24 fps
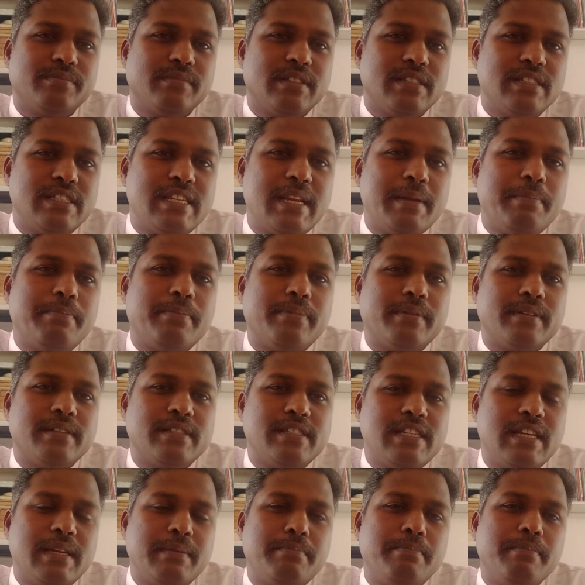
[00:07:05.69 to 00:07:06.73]

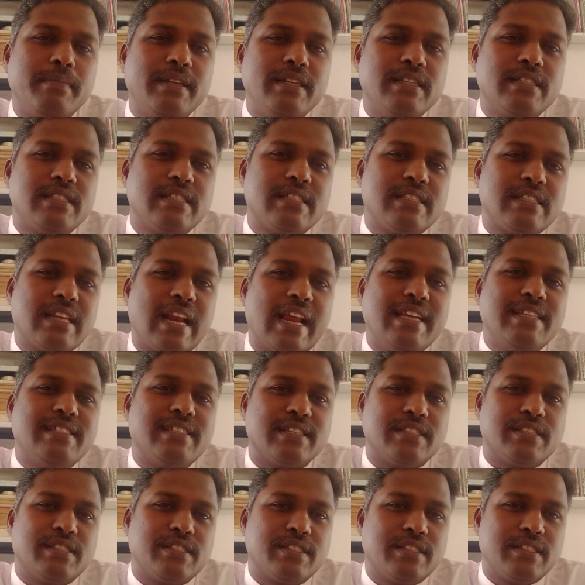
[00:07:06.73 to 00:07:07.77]
Strip means
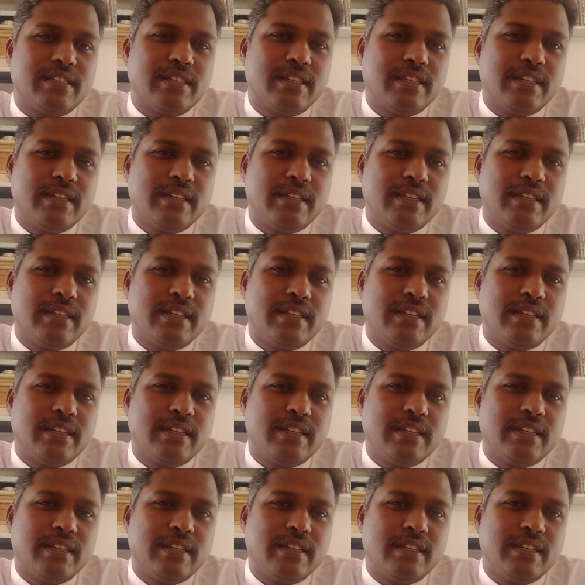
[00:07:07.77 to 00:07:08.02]
slices.